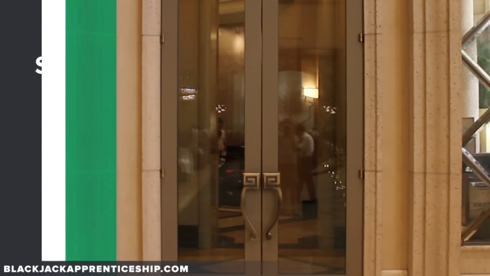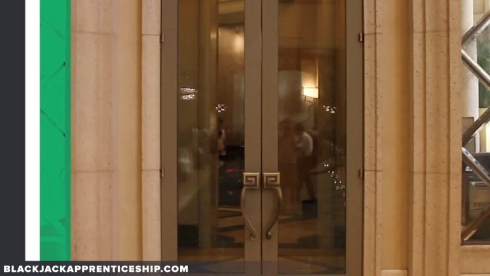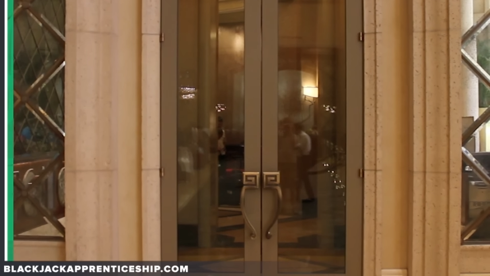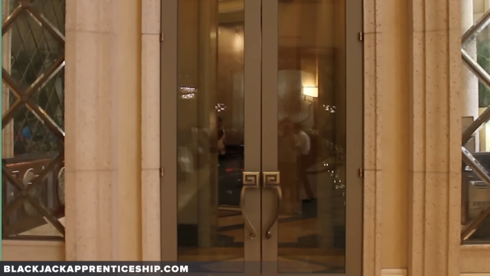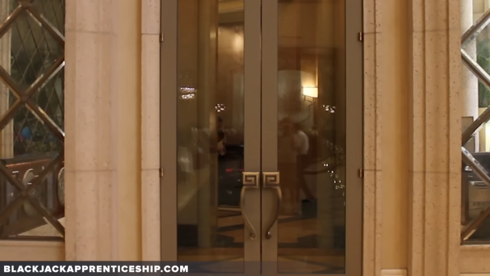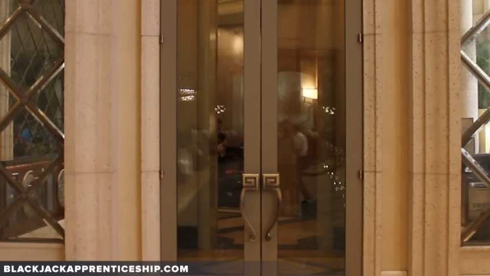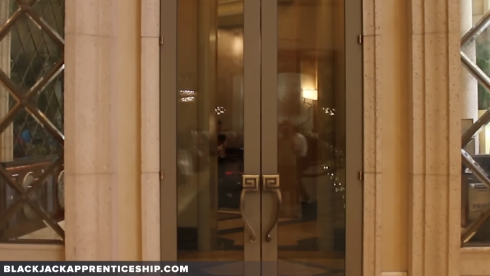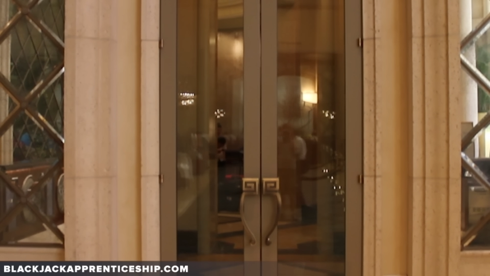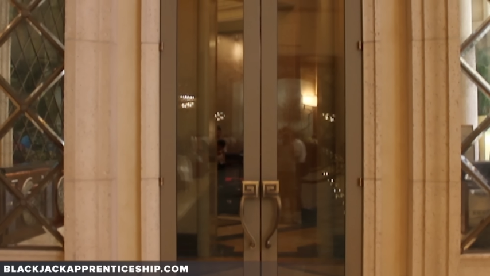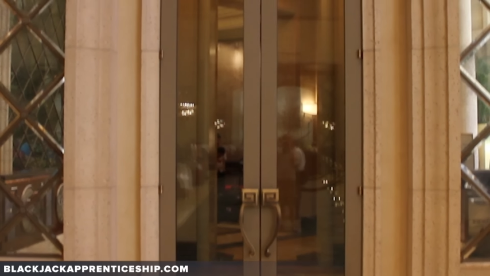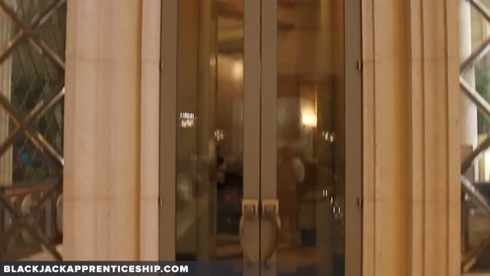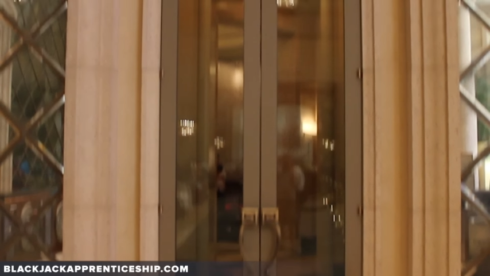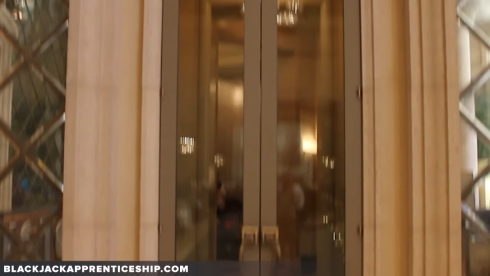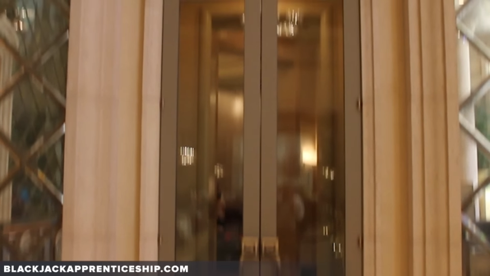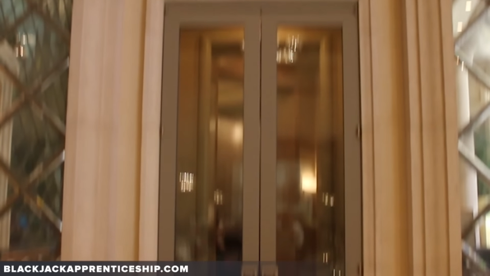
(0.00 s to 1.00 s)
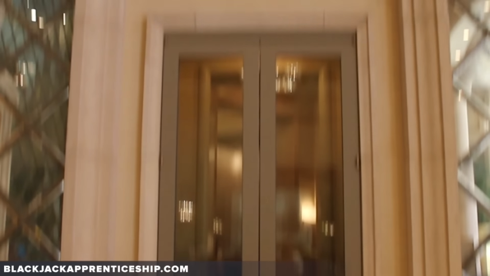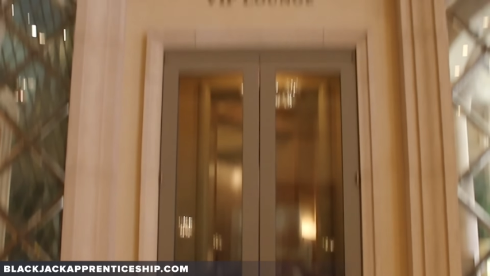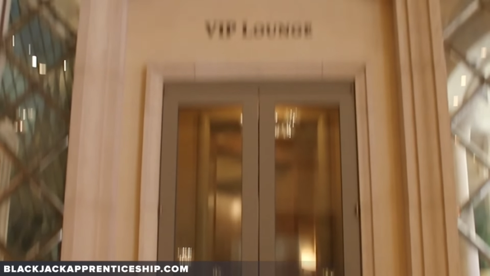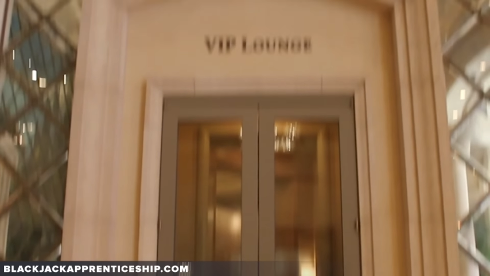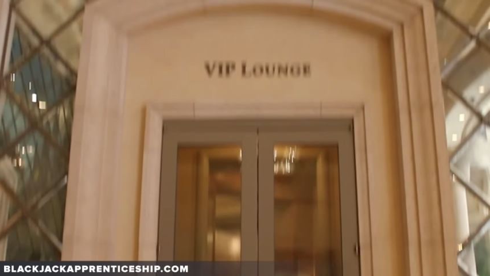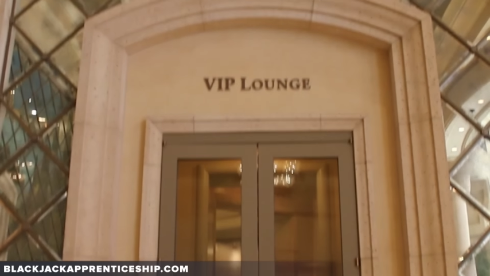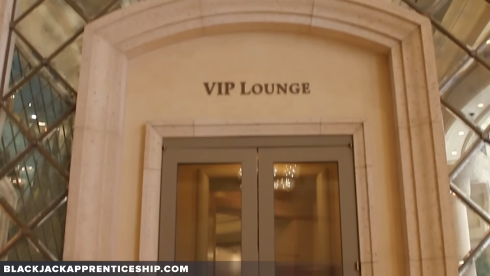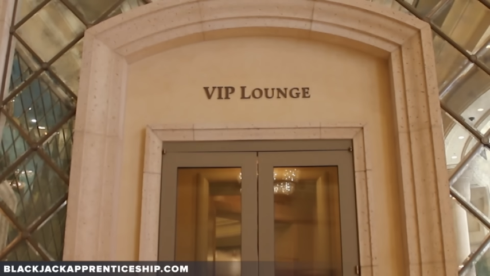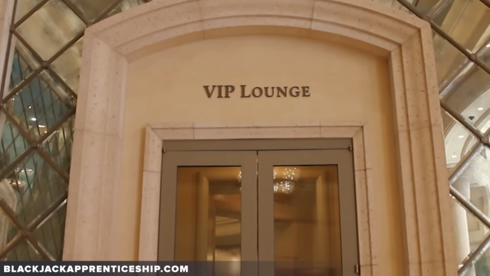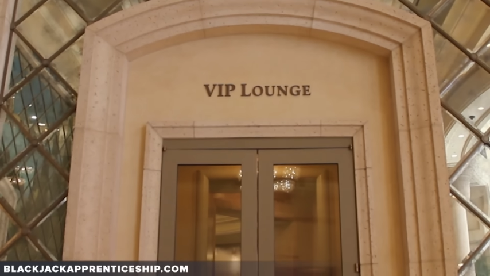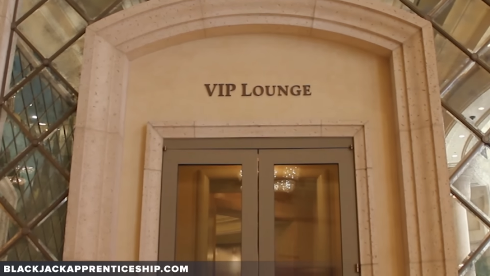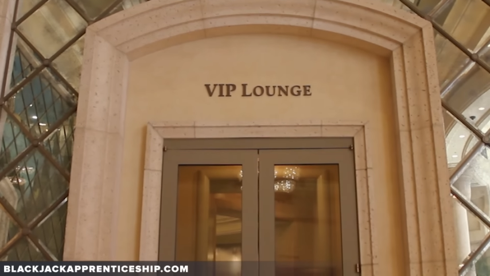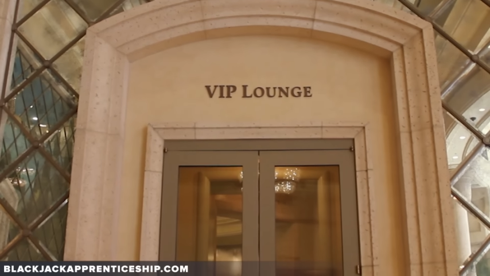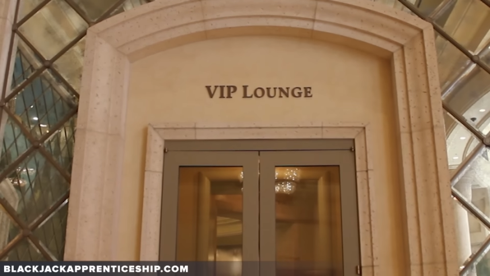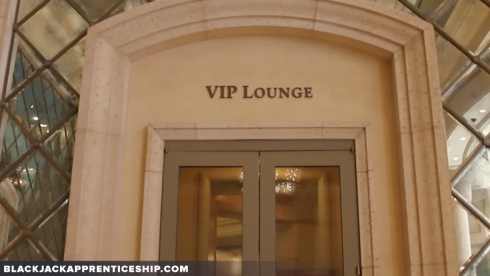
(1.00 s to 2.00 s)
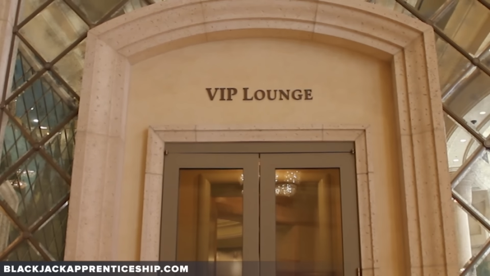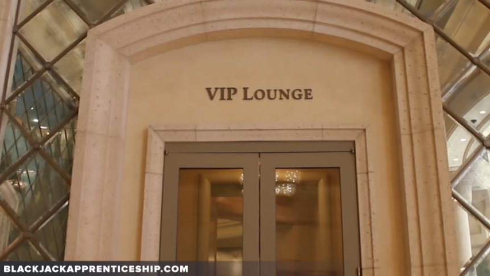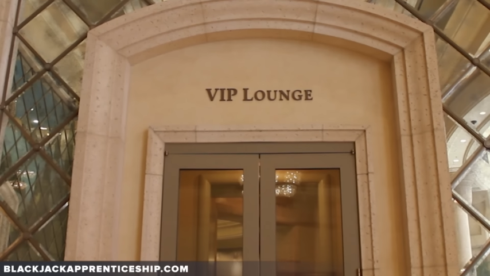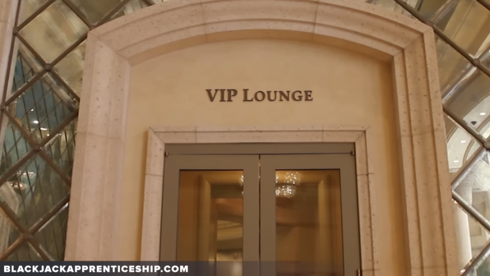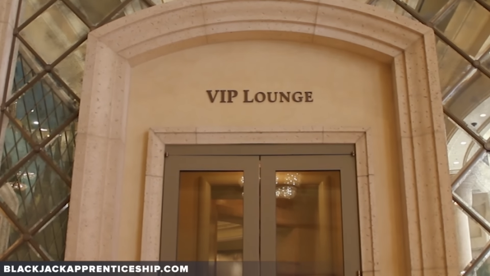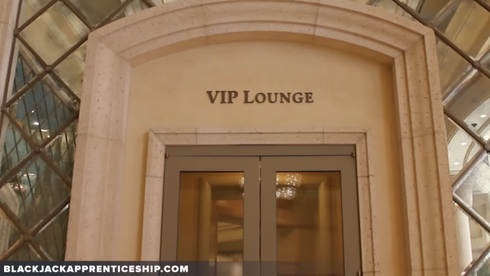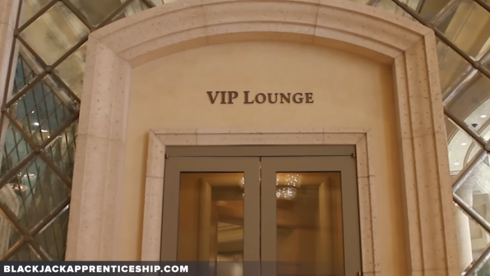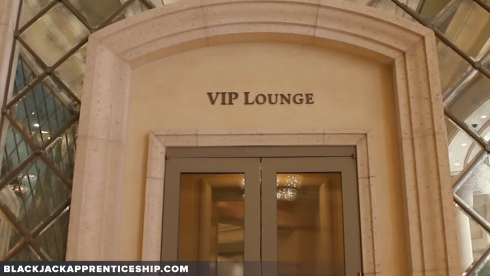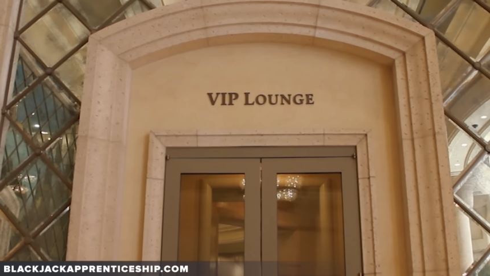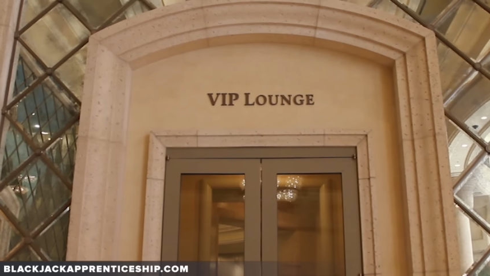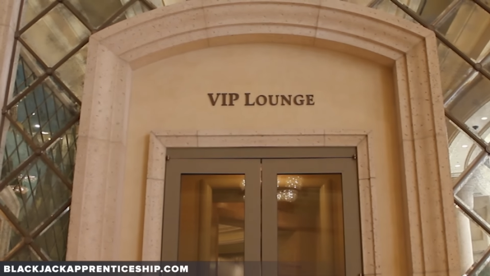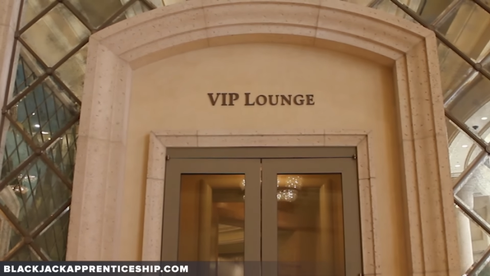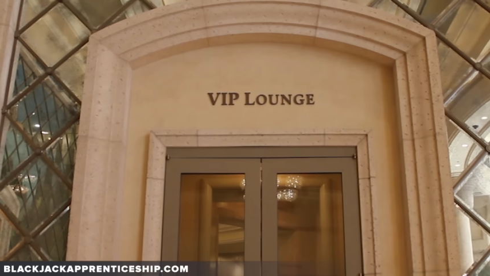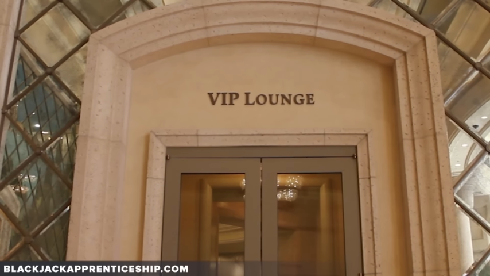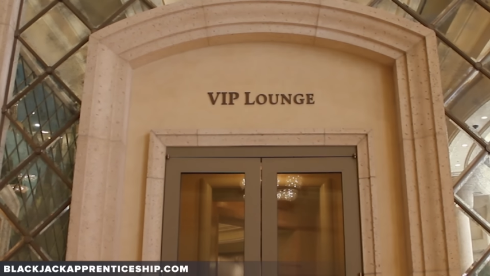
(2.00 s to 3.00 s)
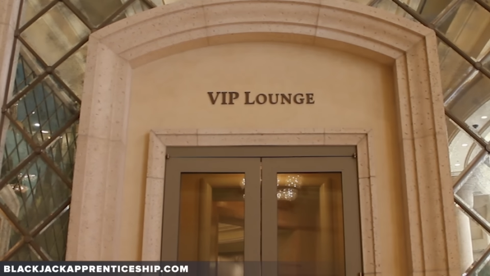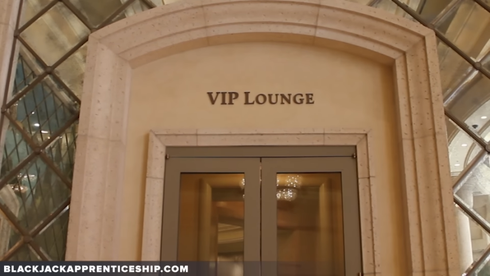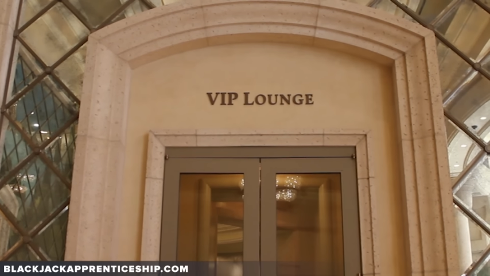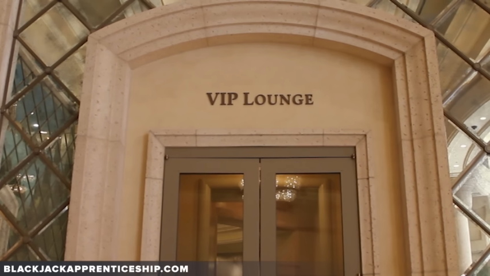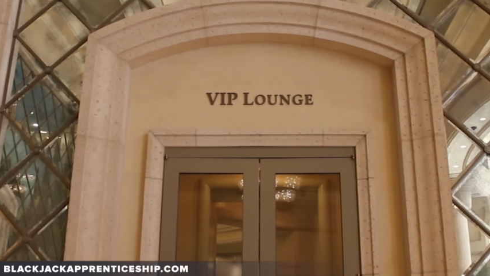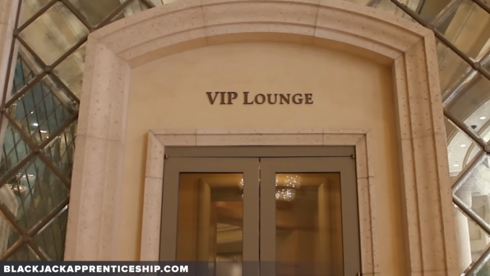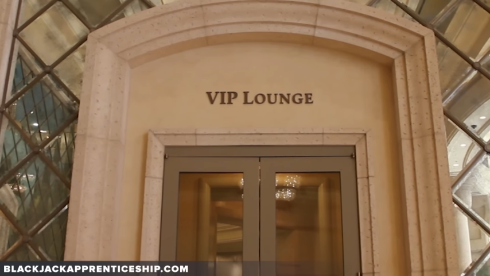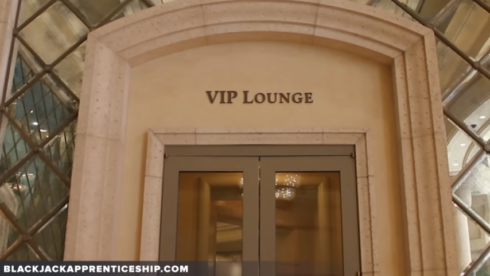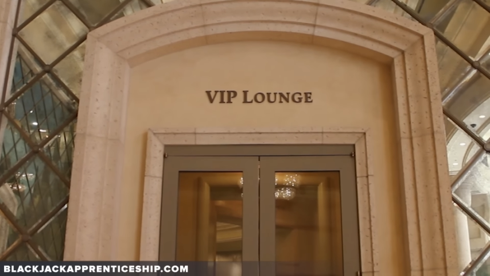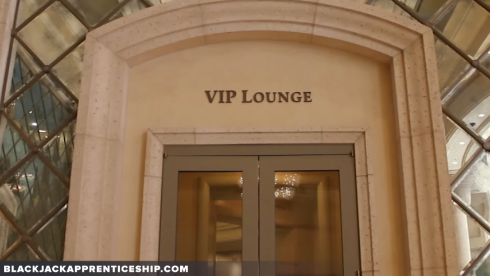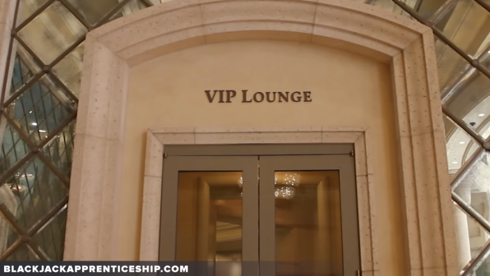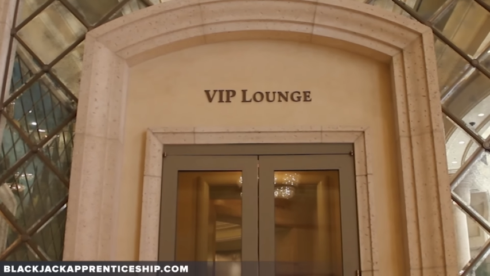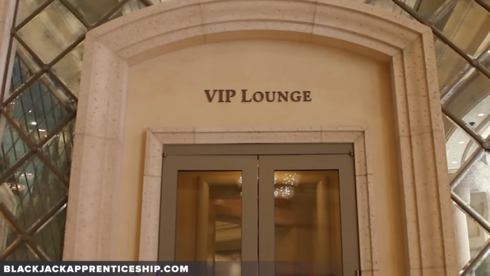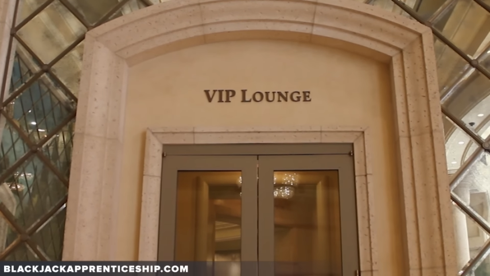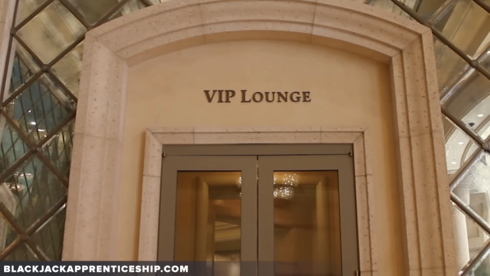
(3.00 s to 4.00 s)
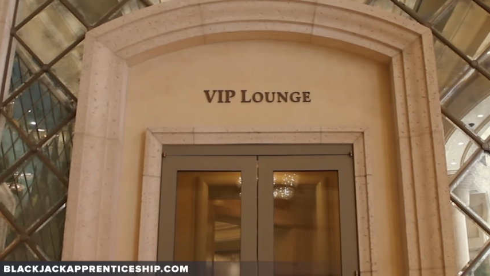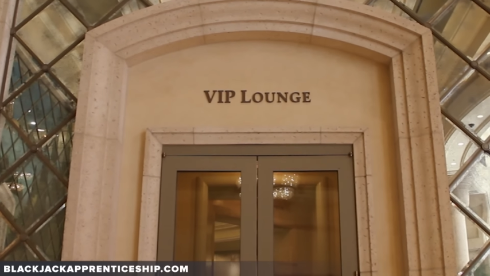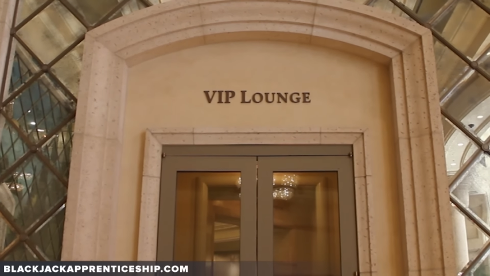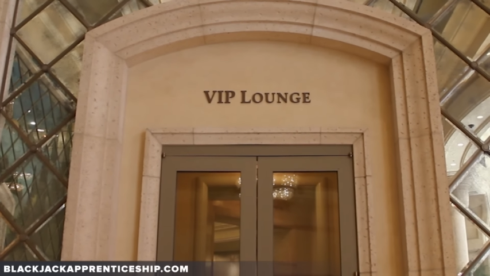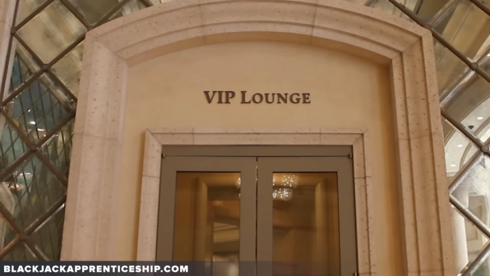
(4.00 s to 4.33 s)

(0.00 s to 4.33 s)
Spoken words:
No face is visible, so there are no lips to read.